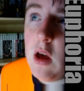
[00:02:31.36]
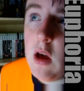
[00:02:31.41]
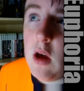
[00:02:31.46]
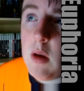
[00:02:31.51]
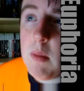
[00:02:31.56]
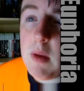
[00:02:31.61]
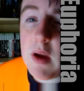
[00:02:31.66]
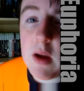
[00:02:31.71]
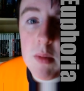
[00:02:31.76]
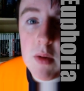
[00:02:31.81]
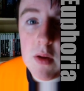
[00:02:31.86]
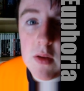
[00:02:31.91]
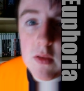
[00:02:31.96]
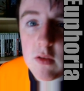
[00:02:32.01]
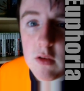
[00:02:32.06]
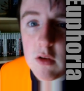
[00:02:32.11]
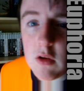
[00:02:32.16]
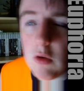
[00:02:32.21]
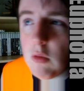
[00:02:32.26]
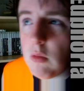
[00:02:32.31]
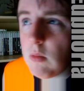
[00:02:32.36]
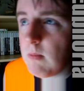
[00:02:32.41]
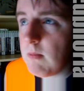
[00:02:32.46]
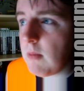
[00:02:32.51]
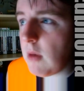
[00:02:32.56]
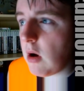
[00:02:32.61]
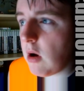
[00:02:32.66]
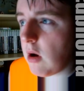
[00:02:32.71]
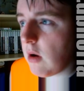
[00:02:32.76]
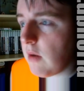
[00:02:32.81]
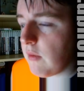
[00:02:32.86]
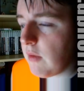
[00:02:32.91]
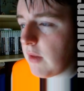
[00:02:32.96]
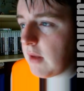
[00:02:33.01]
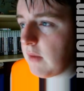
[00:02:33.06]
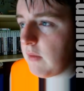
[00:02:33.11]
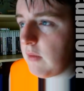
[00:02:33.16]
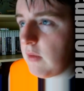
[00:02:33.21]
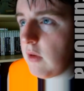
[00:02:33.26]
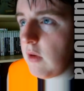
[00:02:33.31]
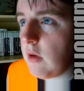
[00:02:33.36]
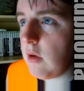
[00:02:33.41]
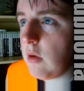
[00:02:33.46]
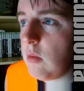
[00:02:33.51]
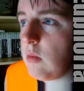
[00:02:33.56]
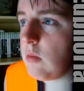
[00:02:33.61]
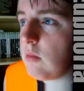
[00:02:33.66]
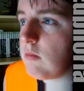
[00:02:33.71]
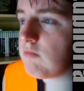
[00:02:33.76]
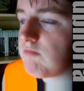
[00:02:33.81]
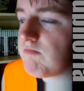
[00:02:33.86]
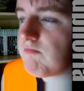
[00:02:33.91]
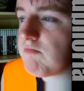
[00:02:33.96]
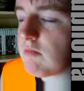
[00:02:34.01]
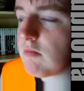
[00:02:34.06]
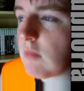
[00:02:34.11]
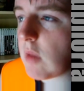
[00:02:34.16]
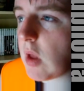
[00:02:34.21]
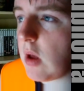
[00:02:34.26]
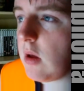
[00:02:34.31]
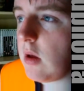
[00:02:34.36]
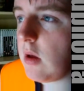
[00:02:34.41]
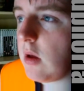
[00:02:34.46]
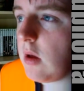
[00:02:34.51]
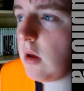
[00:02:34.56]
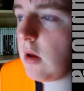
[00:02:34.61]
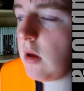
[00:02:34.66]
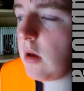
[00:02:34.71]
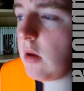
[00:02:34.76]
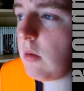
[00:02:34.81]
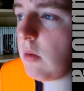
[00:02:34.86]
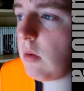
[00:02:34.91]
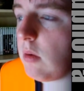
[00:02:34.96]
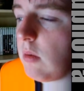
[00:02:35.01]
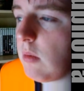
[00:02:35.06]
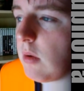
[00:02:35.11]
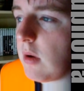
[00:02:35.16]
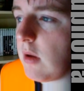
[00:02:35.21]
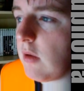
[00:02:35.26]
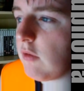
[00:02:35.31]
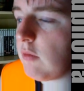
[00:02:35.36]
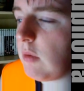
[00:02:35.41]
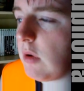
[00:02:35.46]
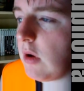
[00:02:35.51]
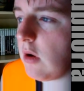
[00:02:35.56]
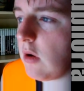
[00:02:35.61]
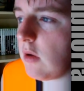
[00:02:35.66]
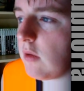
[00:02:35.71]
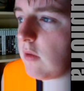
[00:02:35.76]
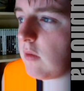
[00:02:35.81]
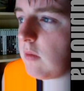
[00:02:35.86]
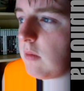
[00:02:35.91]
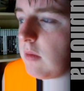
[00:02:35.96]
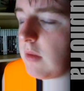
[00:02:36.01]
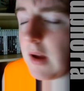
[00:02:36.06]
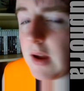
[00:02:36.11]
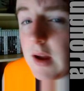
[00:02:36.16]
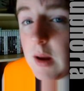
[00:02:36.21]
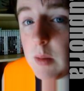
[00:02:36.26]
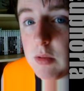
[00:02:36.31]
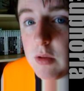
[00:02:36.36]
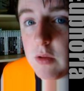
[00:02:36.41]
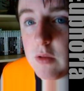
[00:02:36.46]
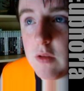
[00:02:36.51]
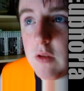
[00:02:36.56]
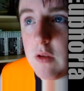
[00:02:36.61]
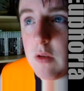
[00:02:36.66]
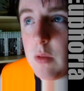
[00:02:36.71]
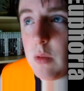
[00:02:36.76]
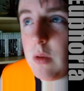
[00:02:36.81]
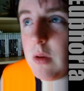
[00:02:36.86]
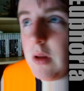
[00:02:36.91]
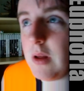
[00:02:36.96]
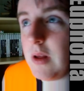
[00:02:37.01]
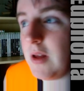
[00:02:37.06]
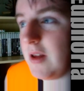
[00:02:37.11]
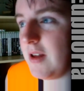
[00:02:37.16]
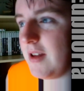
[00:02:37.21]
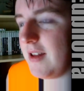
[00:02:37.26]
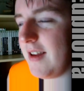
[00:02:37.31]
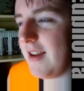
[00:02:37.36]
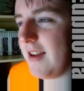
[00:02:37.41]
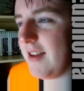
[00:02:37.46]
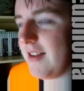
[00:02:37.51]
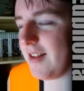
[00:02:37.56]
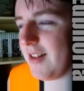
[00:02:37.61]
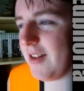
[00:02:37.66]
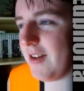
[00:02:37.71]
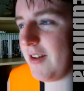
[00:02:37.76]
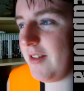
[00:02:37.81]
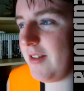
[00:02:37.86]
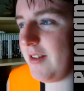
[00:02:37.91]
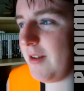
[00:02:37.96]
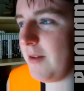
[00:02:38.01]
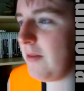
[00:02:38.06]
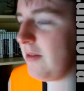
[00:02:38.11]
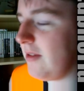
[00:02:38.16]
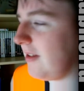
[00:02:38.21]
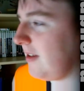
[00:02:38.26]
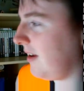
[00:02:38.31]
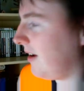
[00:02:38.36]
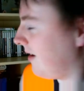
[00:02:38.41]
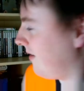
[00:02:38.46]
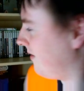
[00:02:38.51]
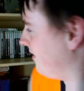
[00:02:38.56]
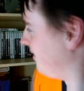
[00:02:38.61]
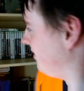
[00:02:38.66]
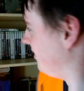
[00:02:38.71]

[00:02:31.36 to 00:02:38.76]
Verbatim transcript: Mega Man two, Half-Life two, Uh, what else we got? Diablo two. There's a lot of twos in here, isn't